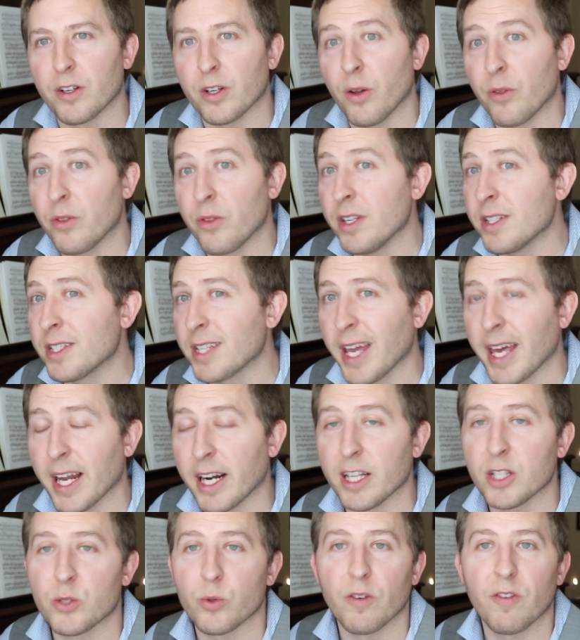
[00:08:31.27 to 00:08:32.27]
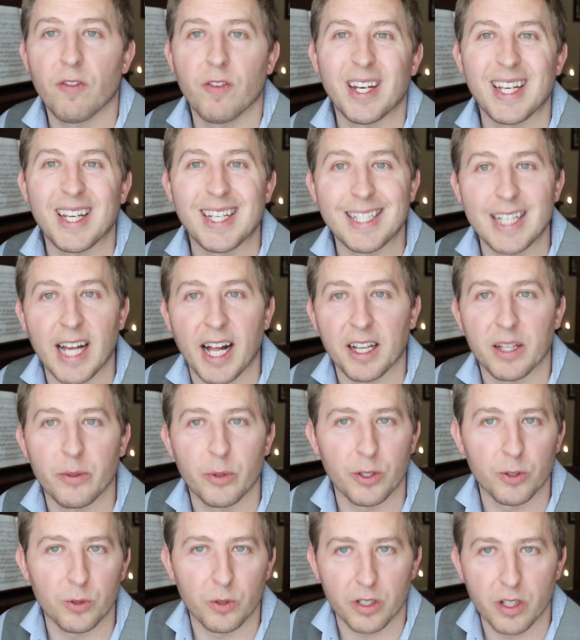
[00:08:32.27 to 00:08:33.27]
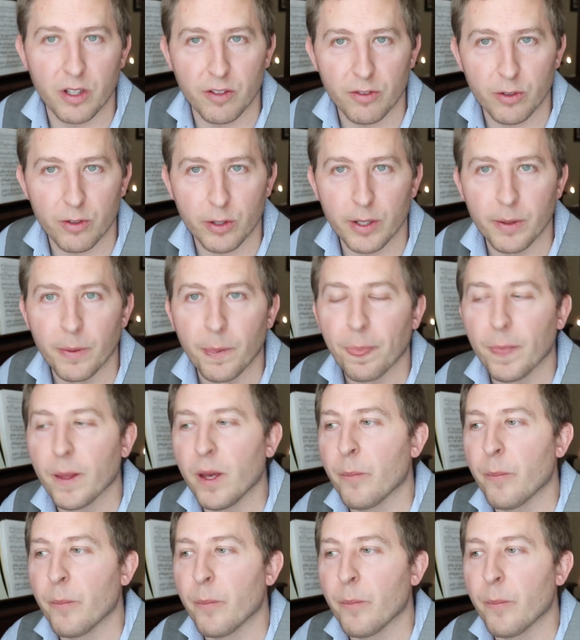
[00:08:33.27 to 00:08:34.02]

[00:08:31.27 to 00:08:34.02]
you know, these candidates would fit exactly what you're looking for.